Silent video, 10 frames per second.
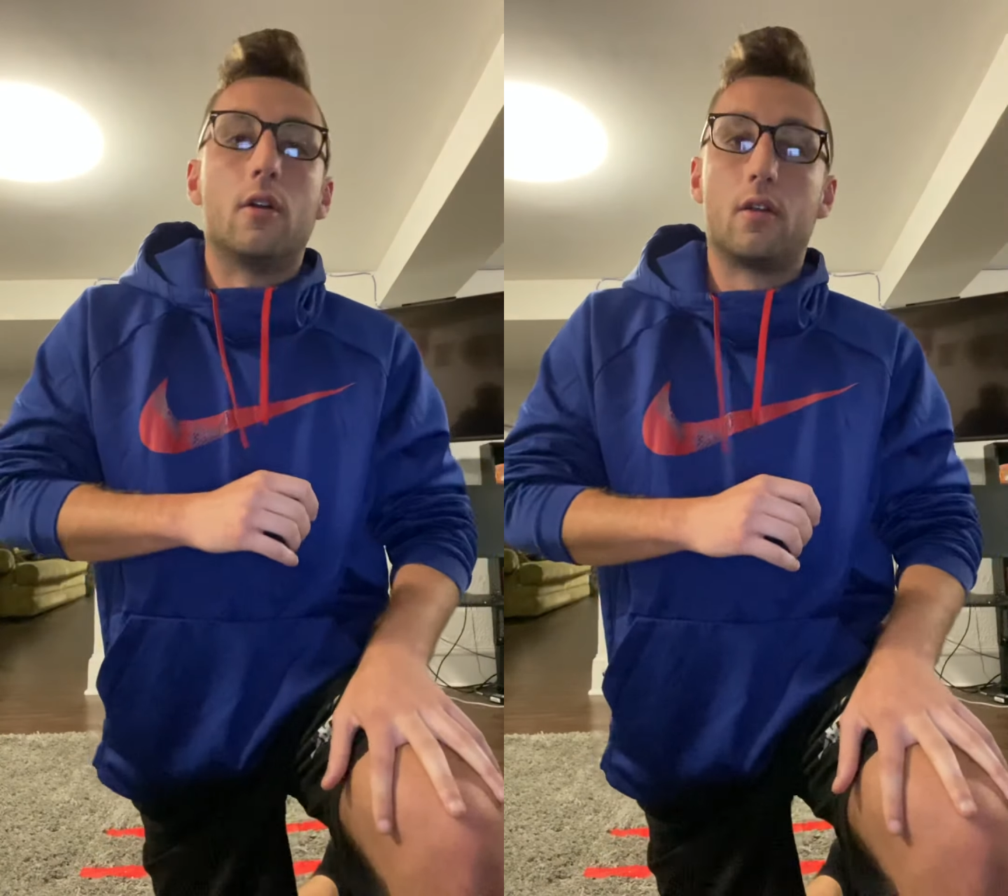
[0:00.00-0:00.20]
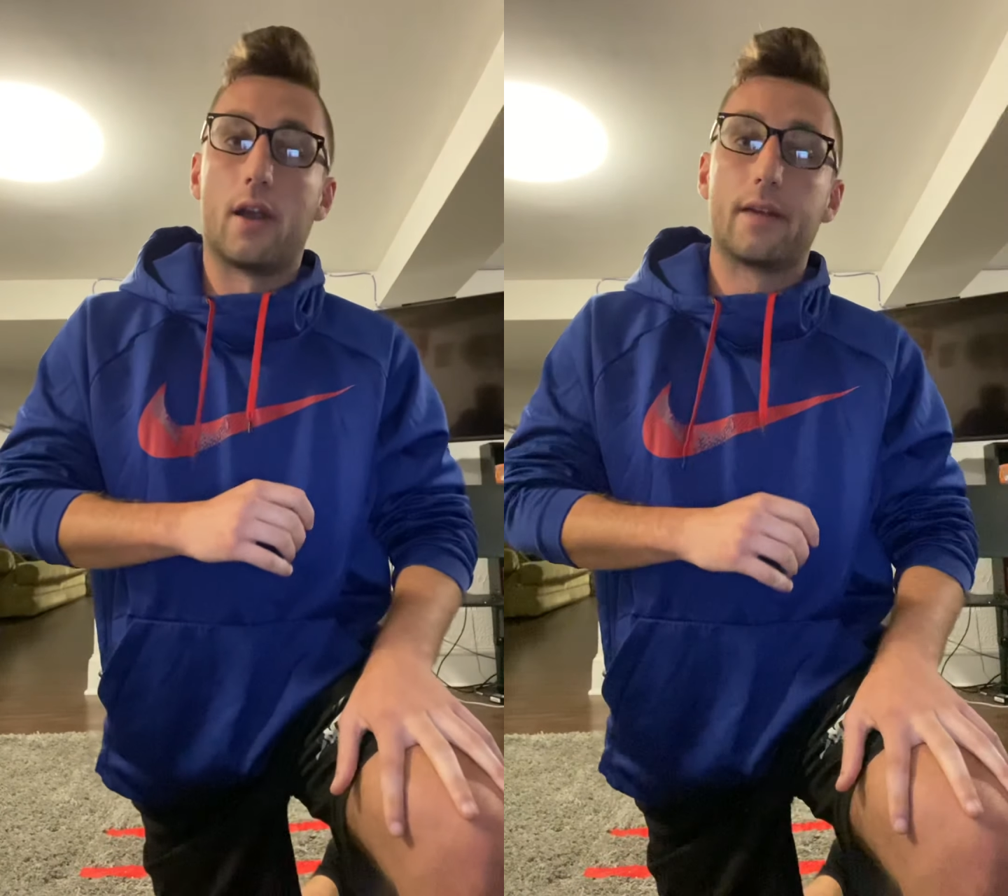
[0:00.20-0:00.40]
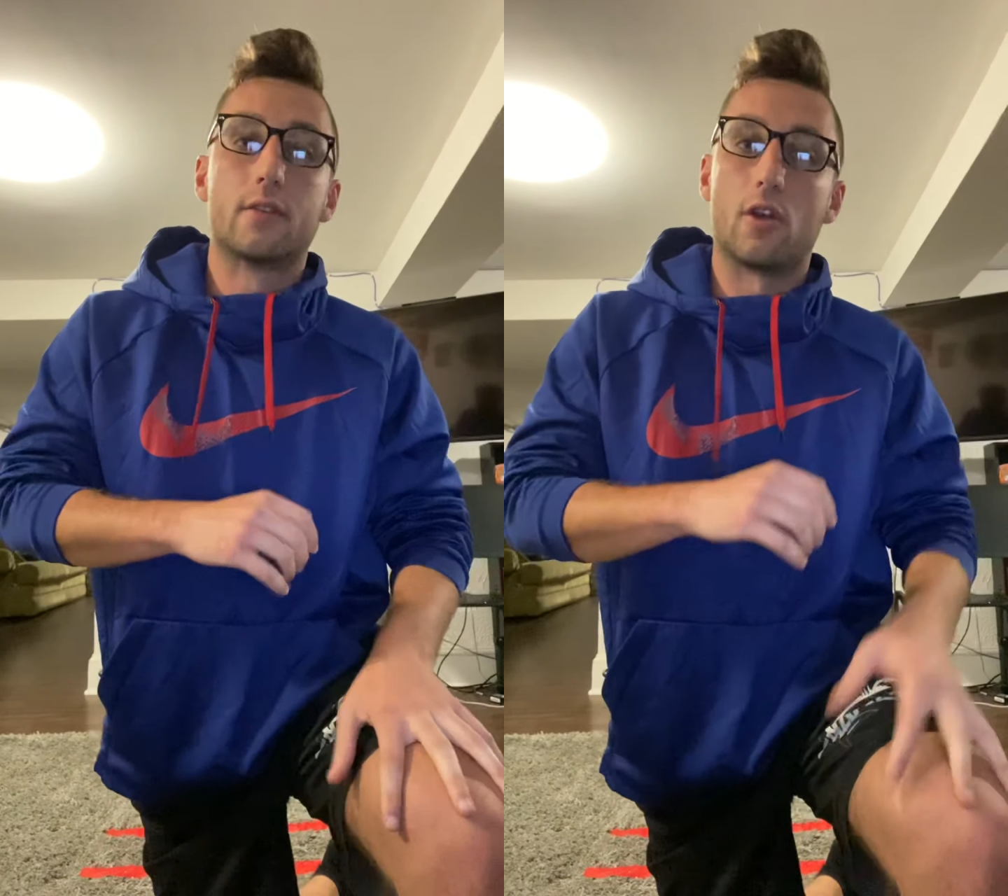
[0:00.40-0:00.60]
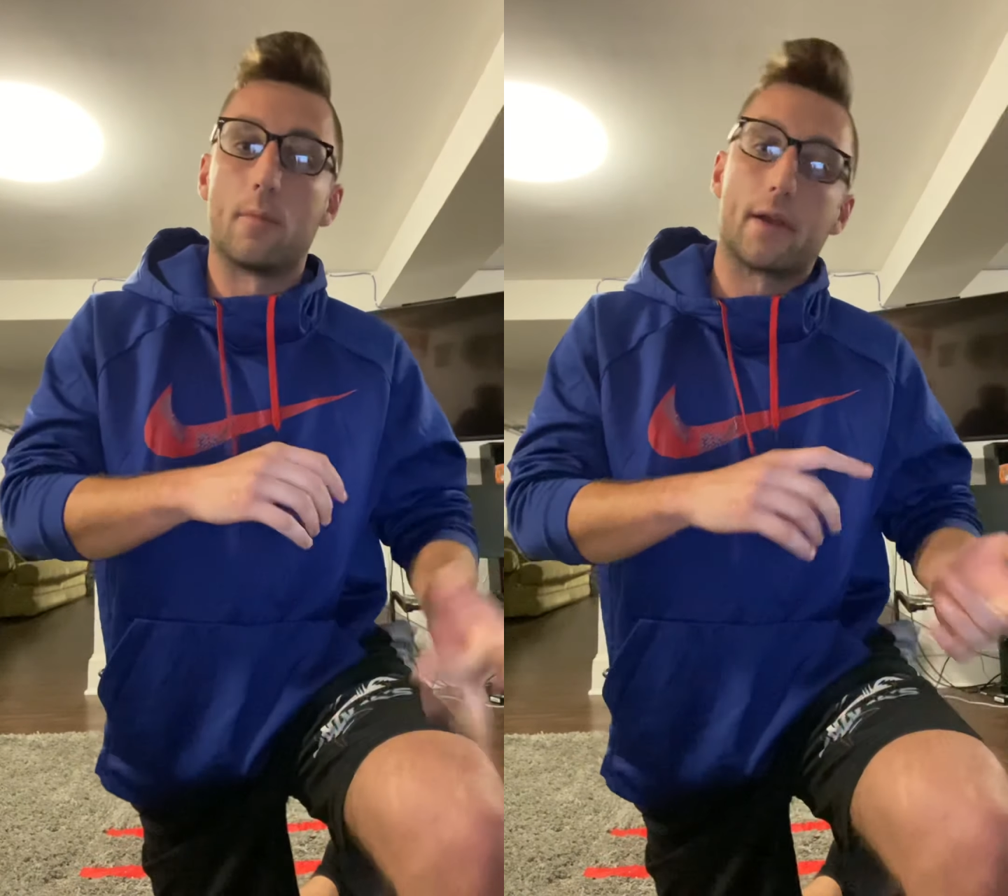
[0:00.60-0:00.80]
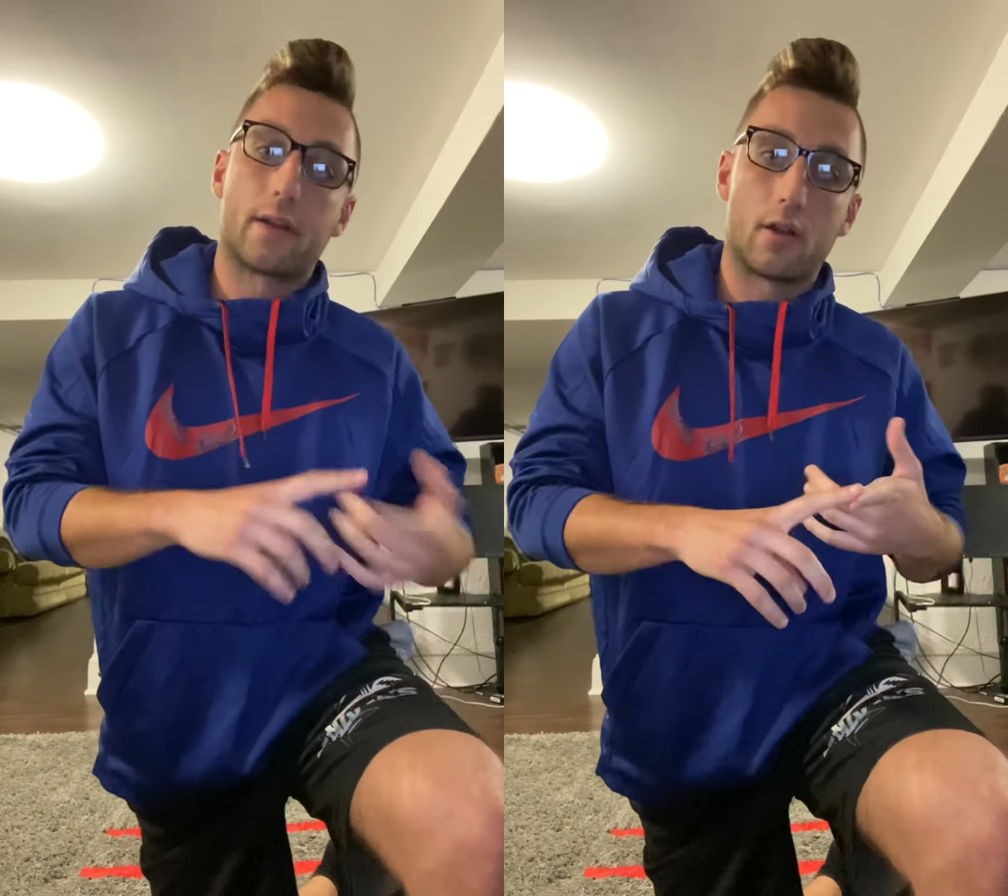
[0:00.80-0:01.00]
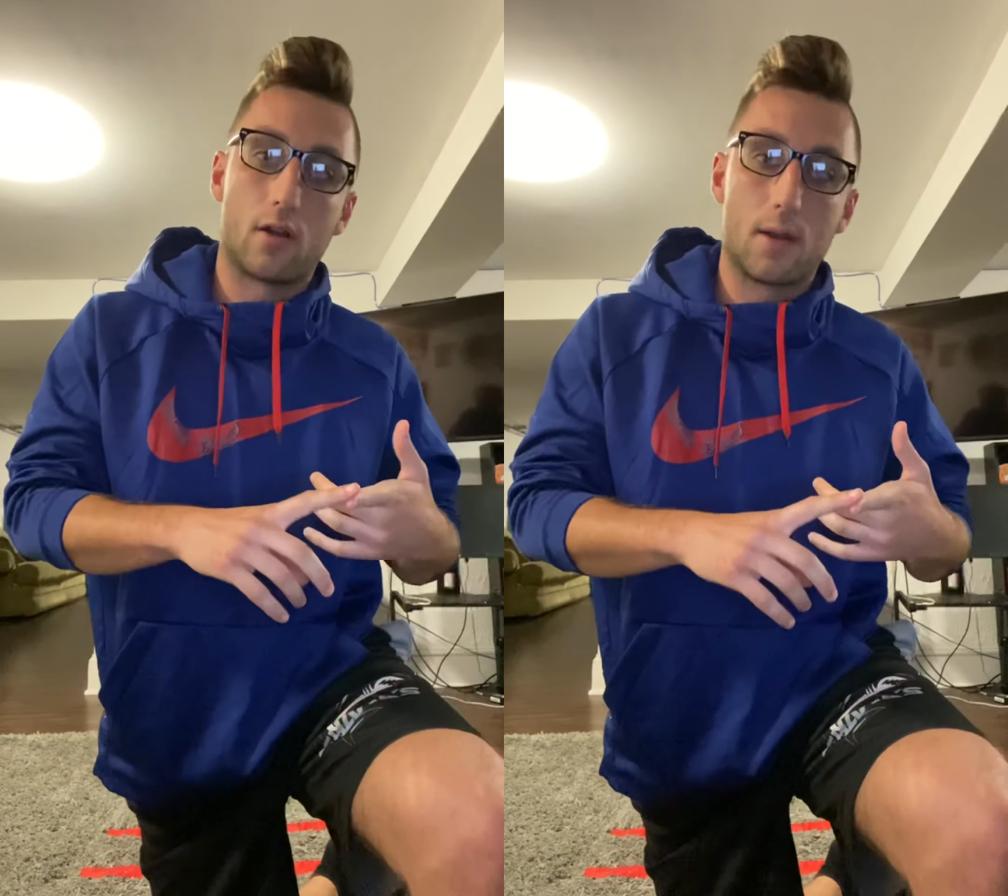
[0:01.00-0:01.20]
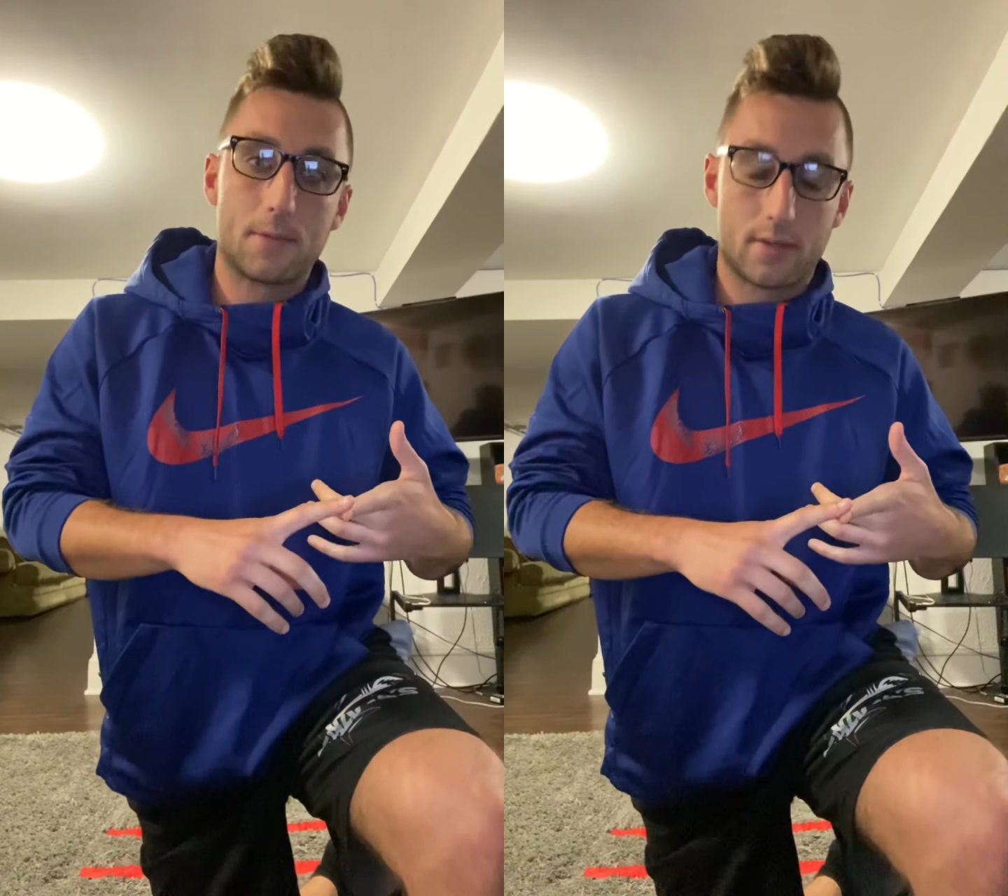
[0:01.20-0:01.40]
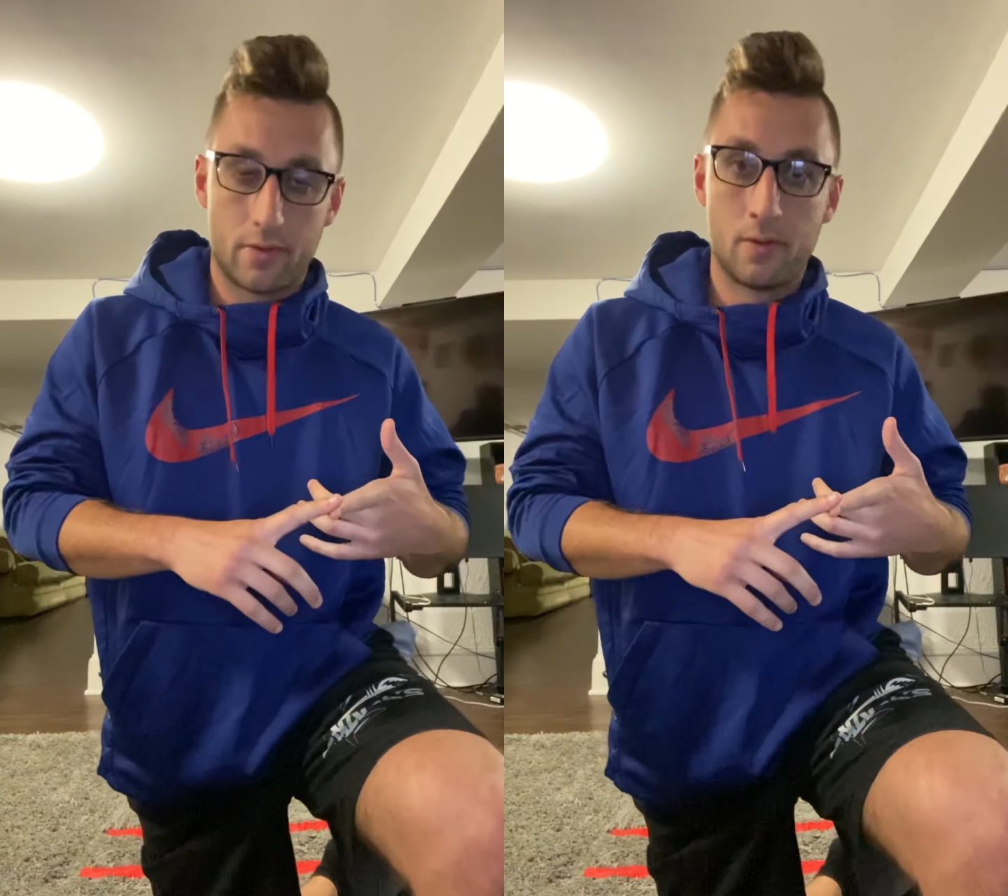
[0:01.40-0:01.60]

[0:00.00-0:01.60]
Right, so my curl-ups,